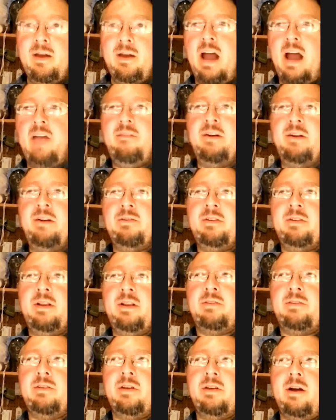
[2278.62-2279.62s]
I've entered
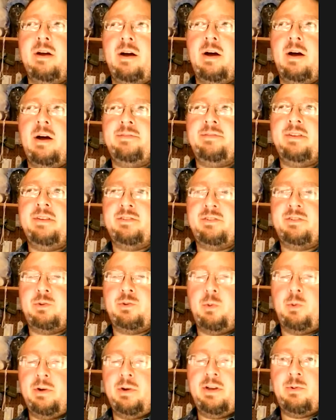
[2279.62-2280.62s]
it since
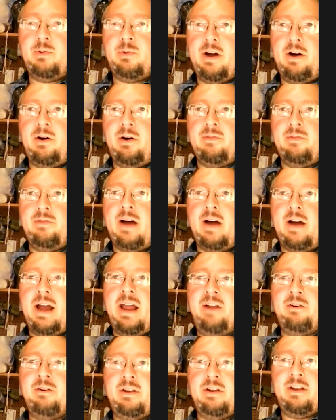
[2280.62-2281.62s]
2012. I
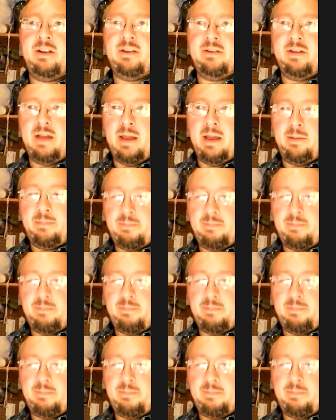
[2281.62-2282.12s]
entered it a